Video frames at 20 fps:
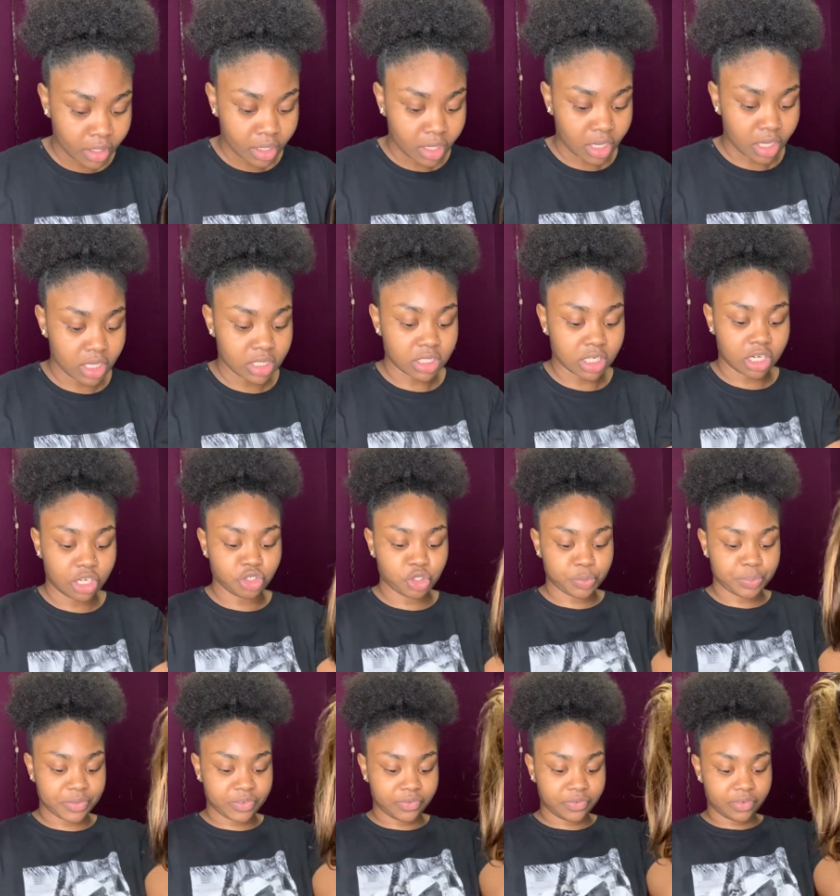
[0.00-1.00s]
It's
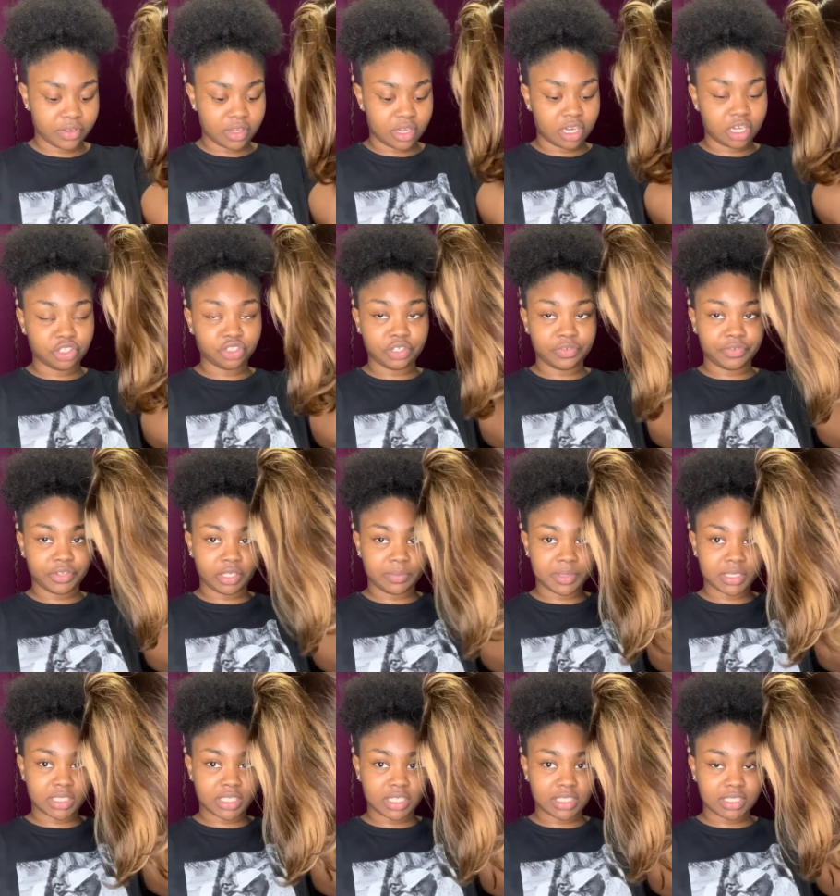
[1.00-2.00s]

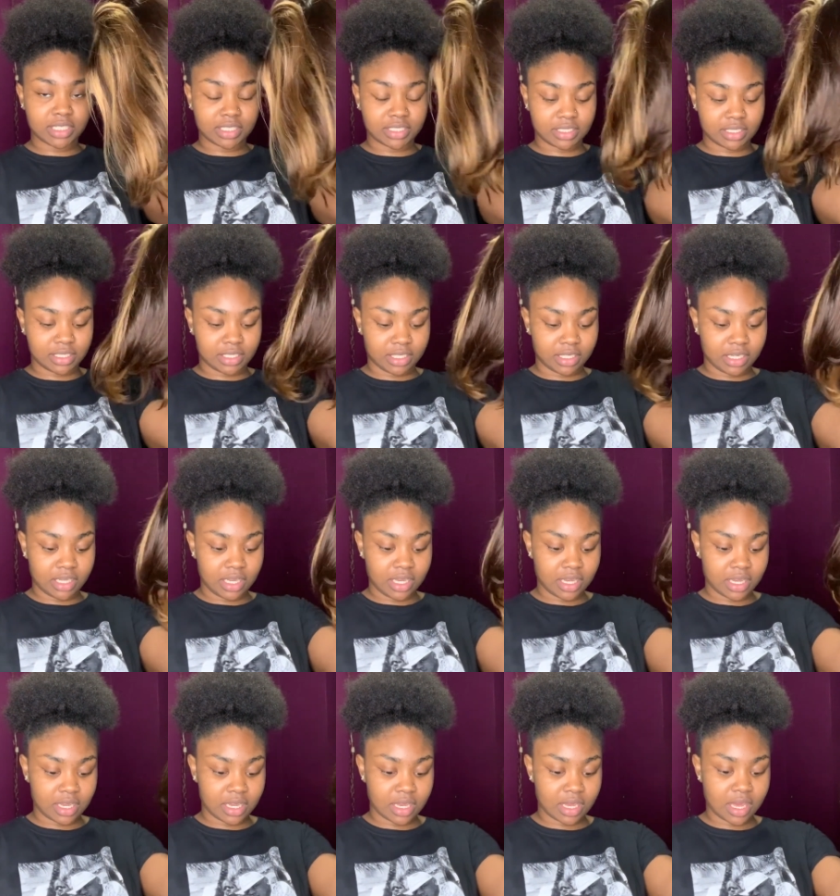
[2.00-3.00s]
150% density,
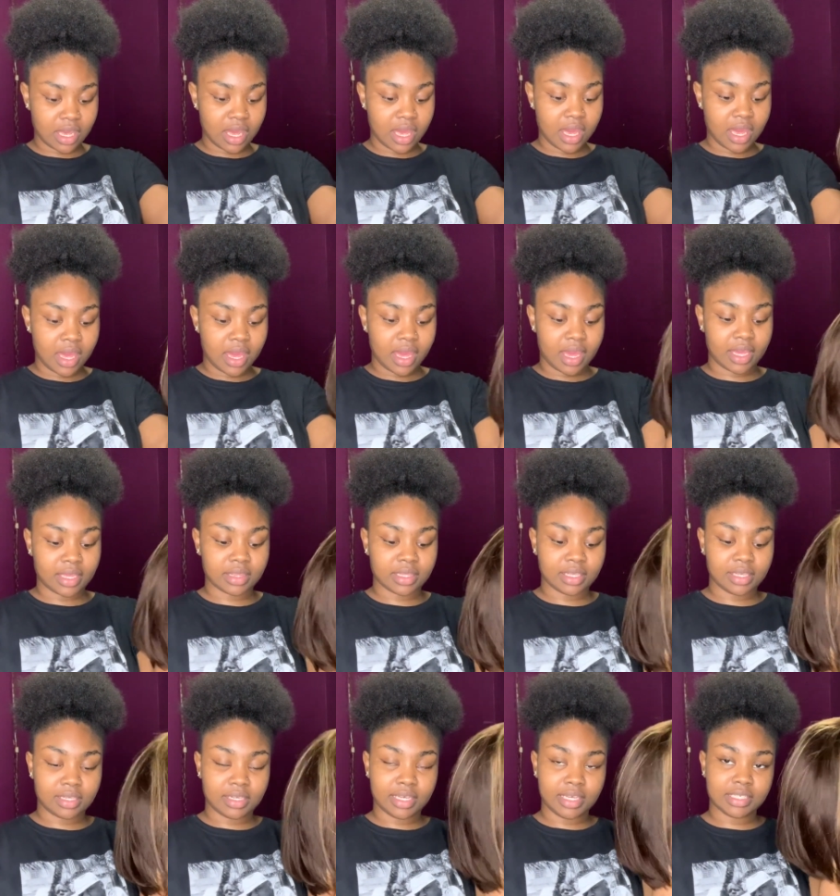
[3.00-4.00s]
and the
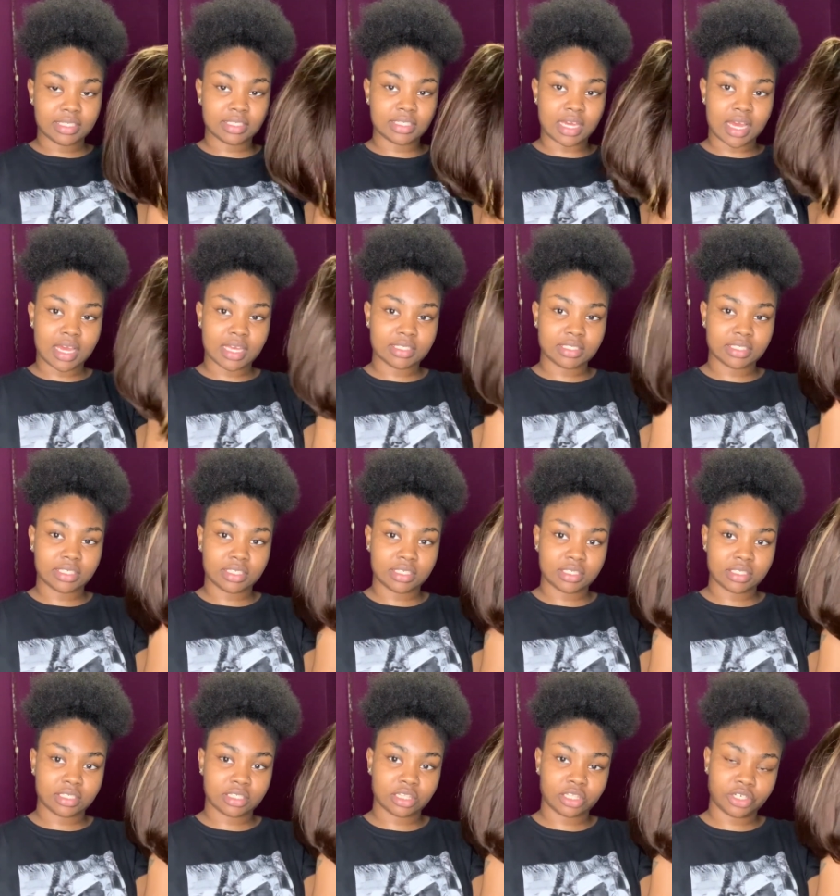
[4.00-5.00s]
lace size is
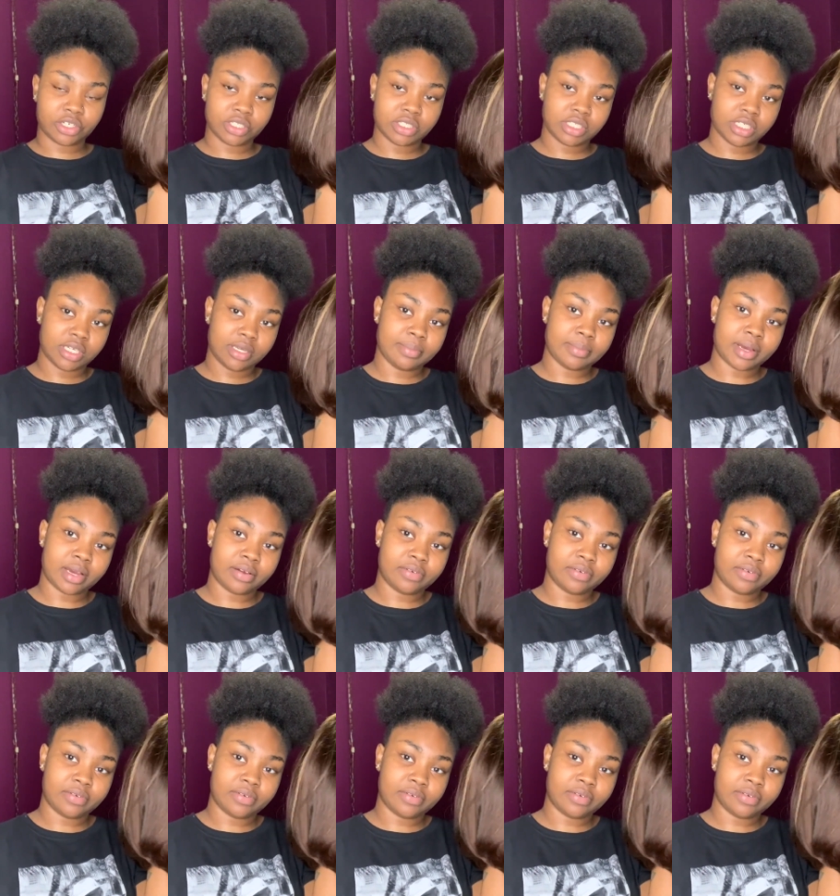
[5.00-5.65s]
13 by